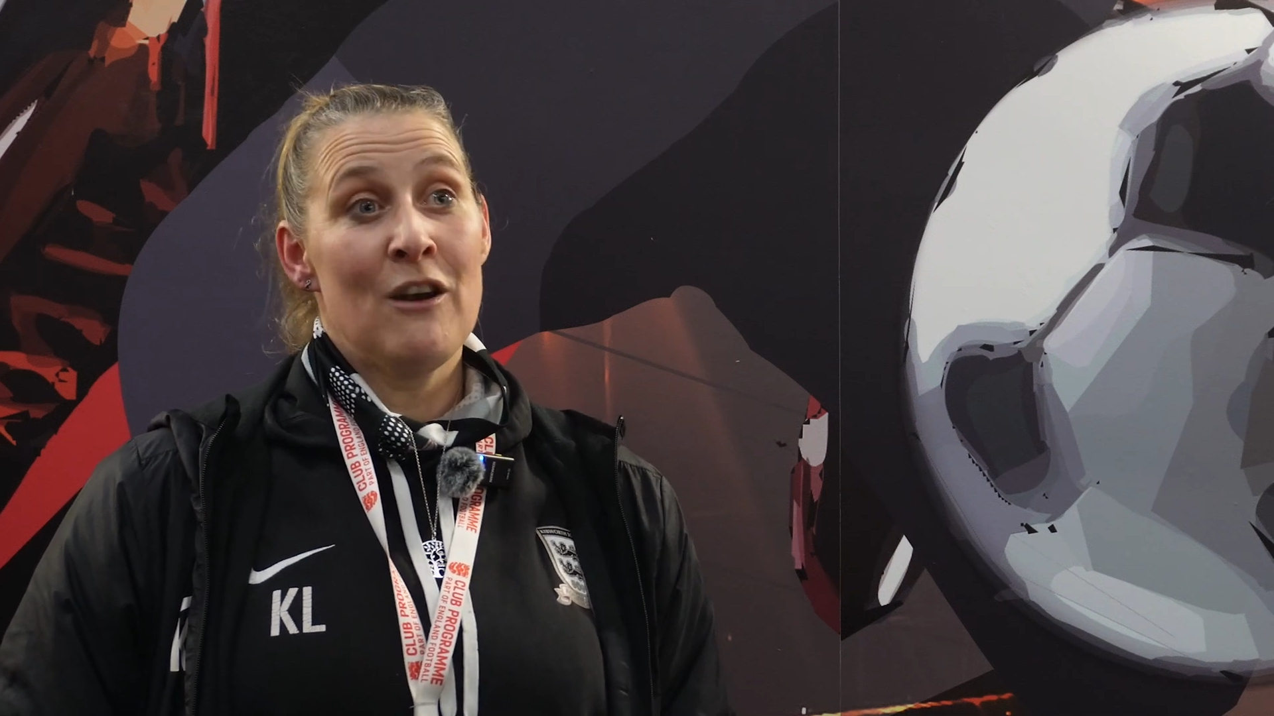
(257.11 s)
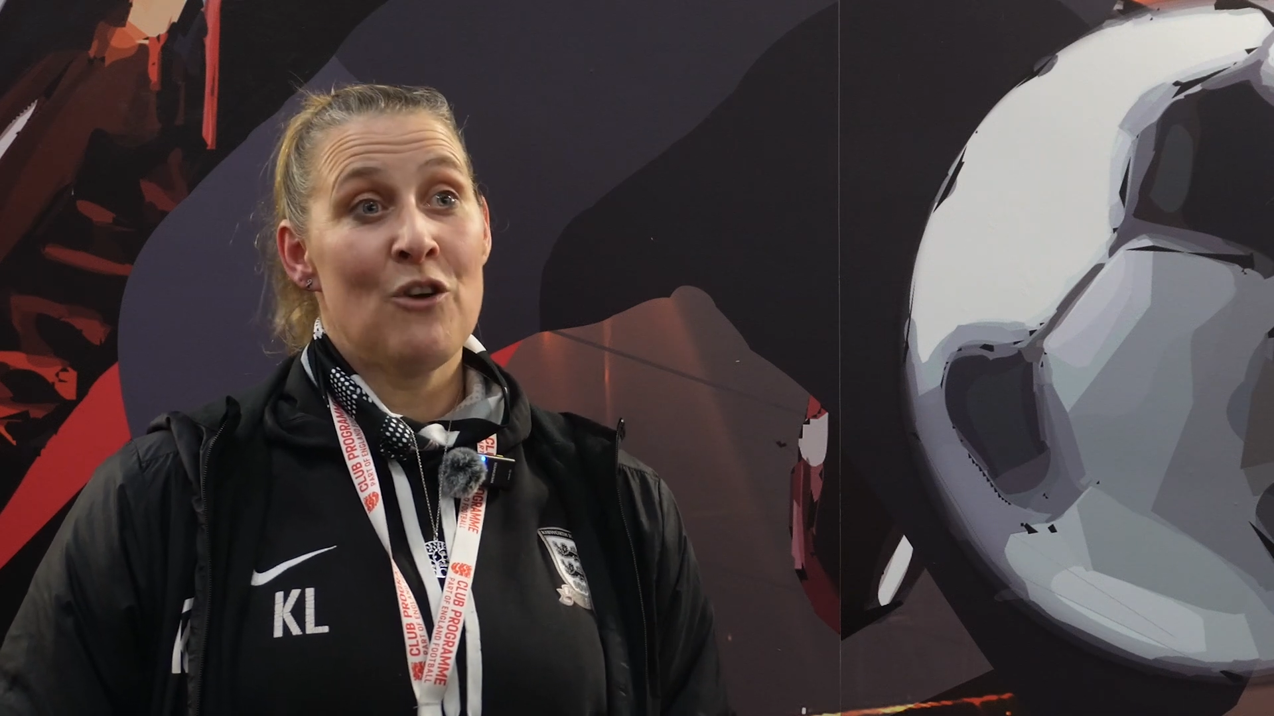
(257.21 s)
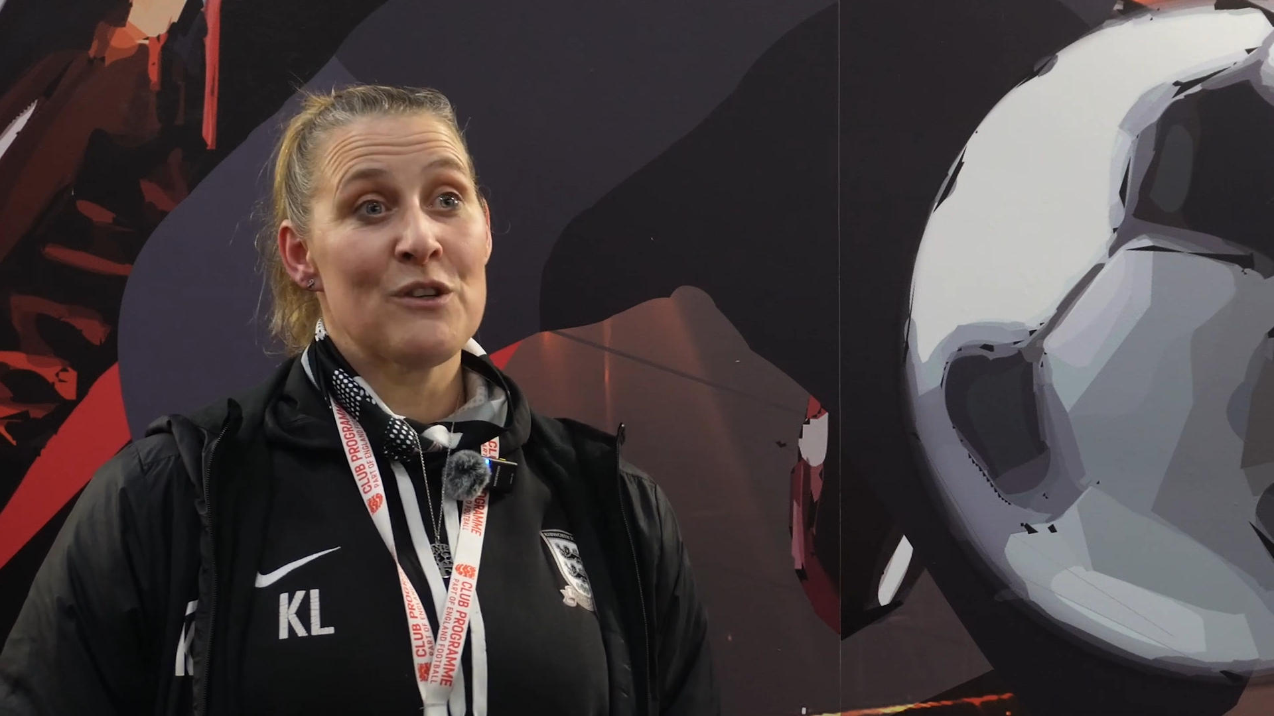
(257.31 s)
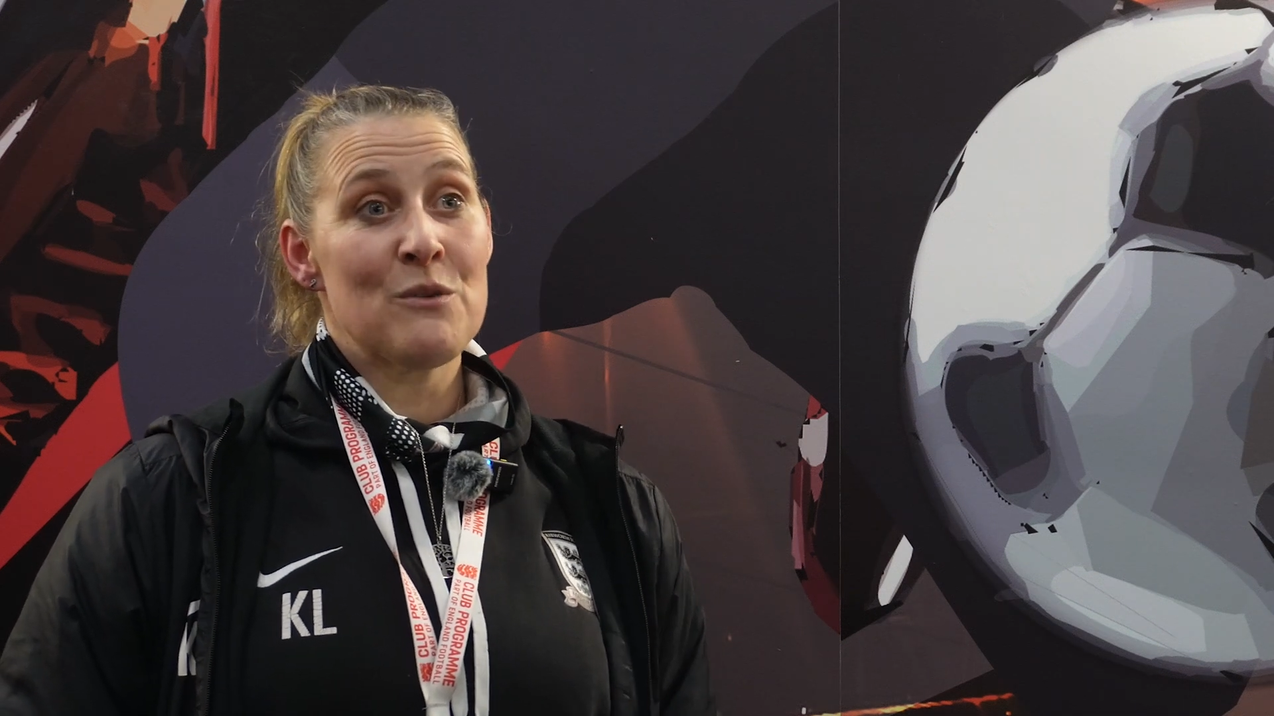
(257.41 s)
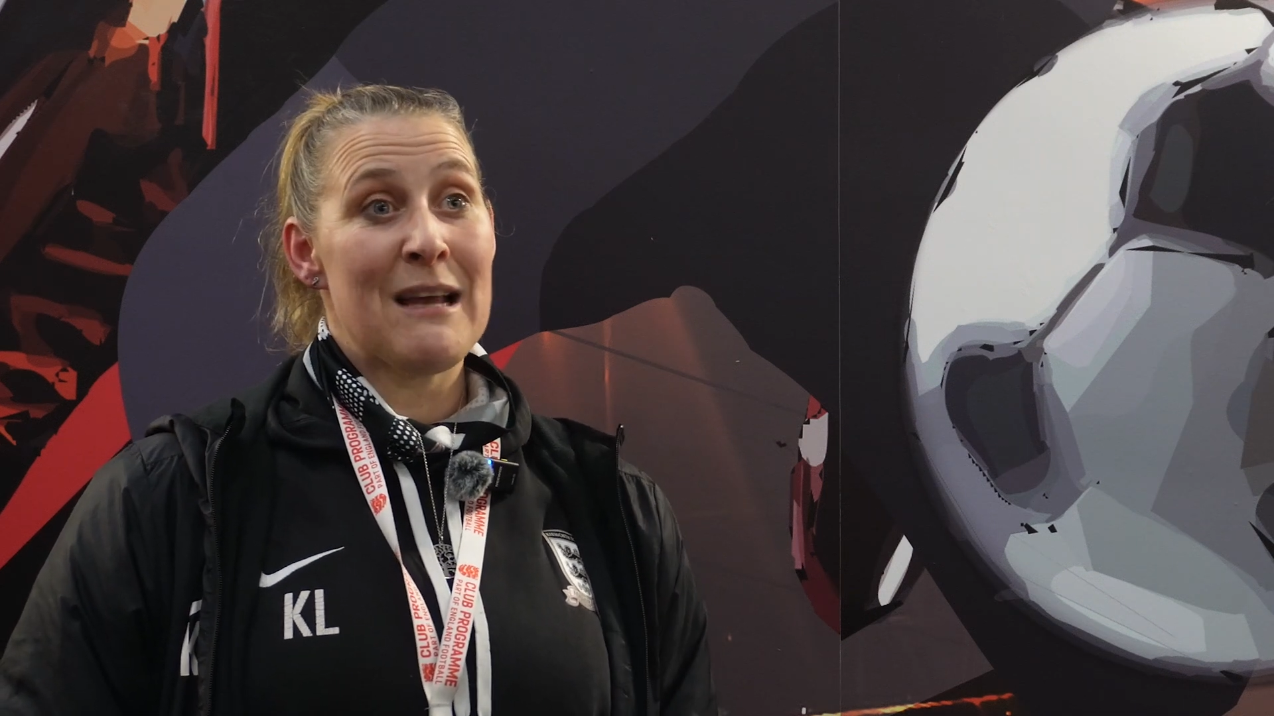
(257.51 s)

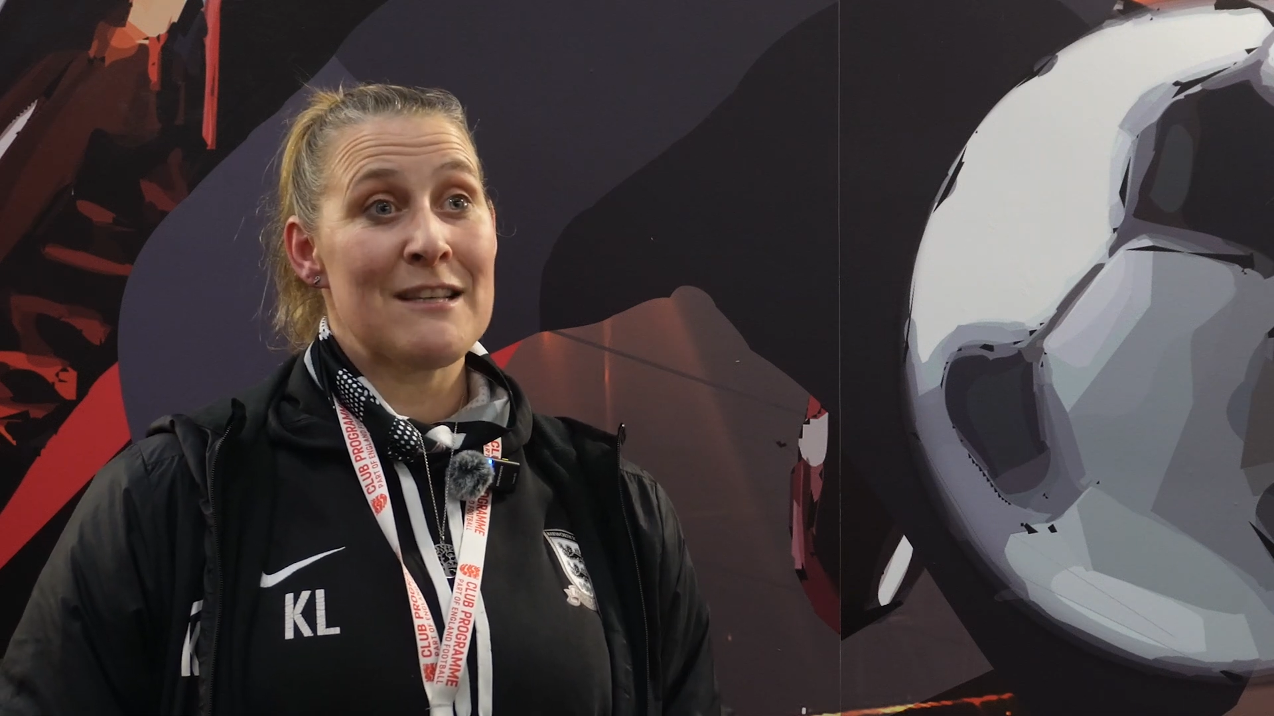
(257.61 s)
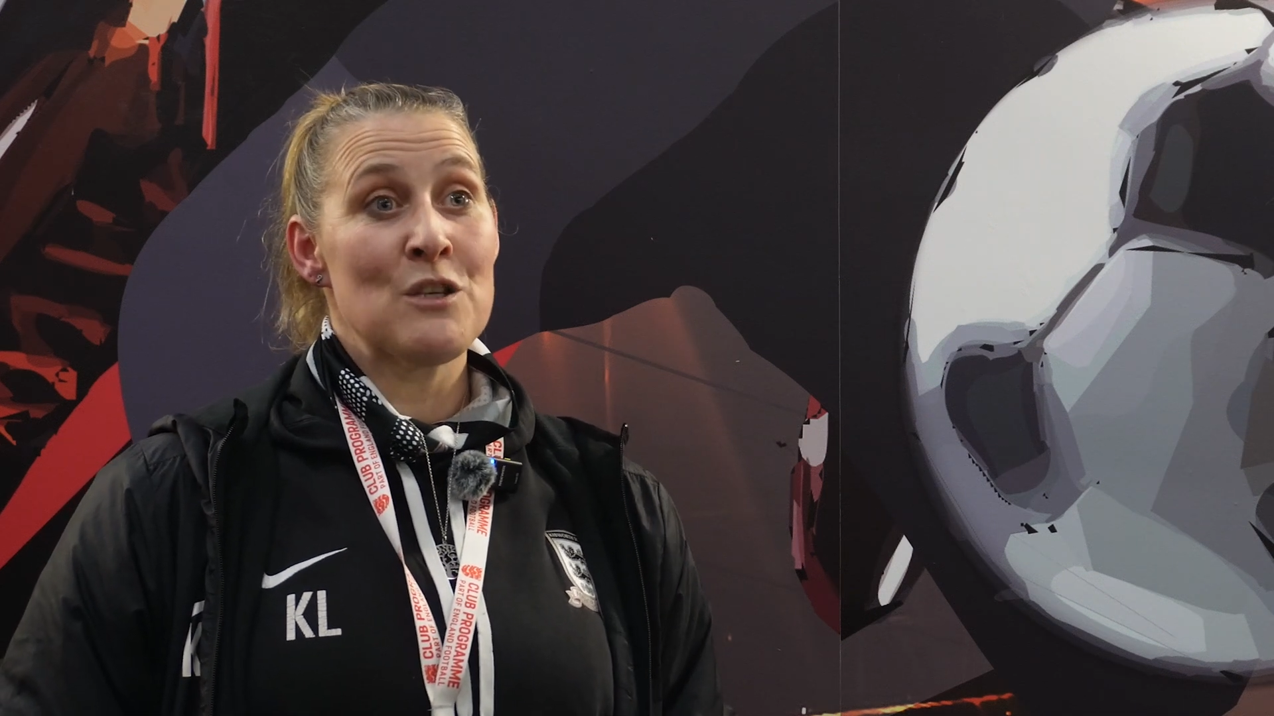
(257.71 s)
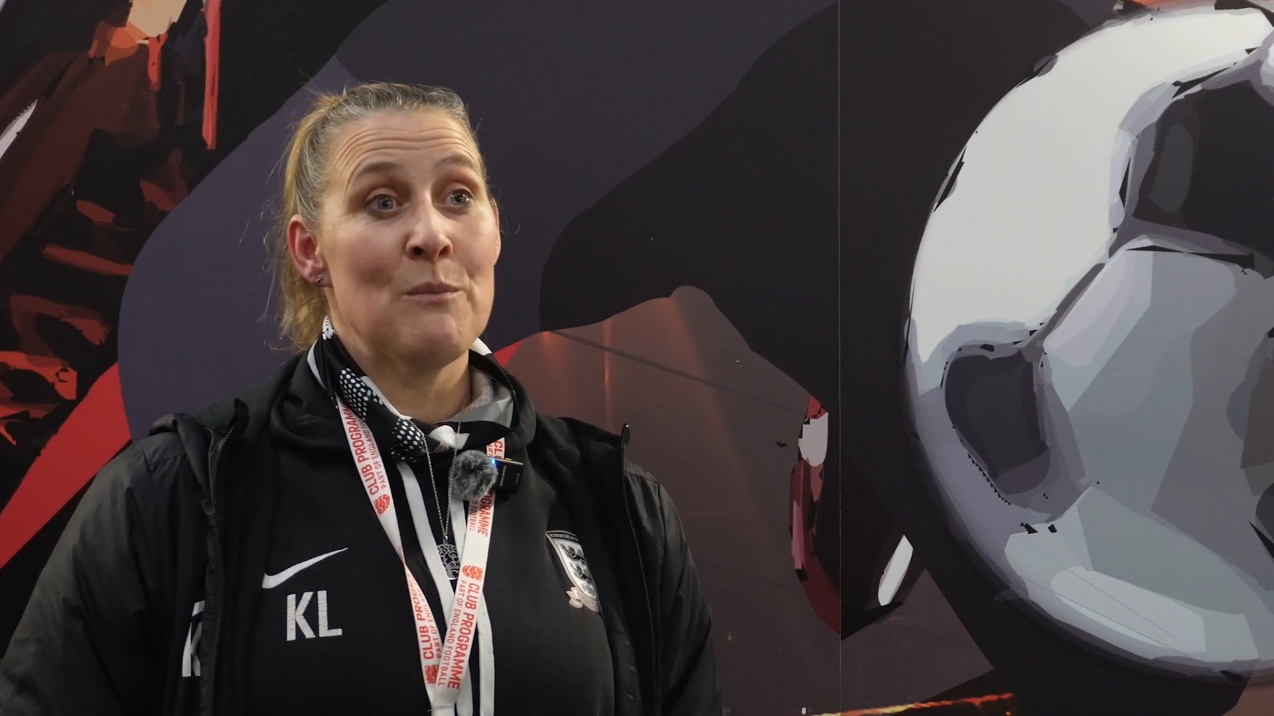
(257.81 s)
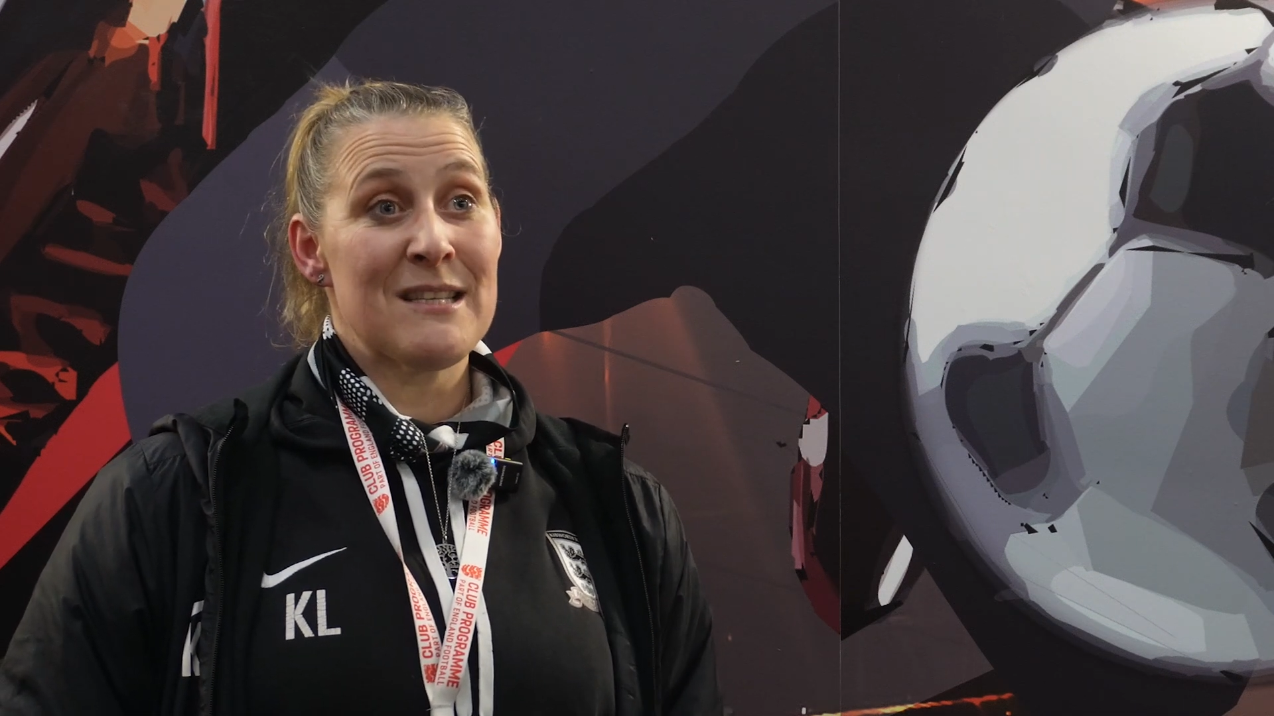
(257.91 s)
along to our summer